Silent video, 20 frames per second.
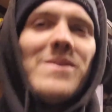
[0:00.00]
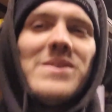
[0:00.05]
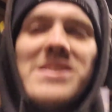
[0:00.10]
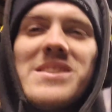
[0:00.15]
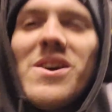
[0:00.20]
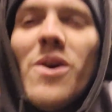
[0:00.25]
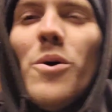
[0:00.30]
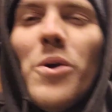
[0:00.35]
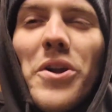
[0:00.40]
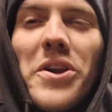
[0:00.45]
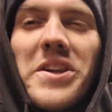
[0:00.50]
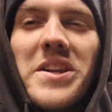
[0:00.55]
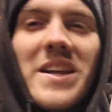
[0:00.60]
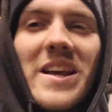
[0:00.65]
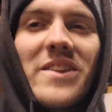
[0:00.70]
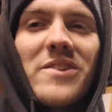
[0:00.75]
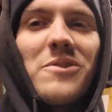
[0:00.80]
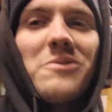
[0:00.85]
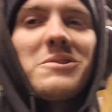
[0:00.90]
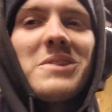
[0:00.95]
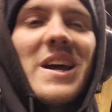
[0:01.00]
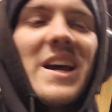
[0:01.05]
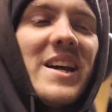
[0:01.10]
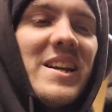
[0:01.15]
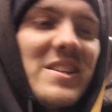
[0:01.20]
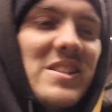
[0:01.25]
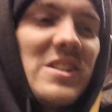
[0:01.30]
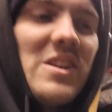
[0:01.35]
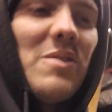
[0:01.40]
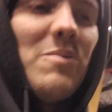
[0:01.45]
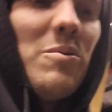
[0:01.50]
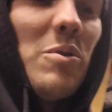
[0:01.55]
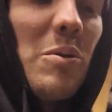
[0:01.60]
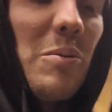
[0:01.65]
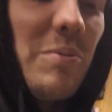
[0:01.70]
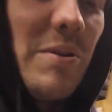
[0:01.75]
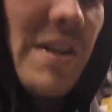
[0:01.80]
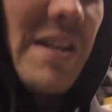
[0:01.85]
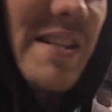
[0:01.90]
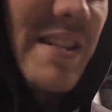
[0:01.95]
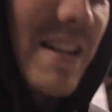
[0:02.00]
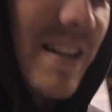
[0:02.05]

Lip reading: It's holding together okay, so we'll replace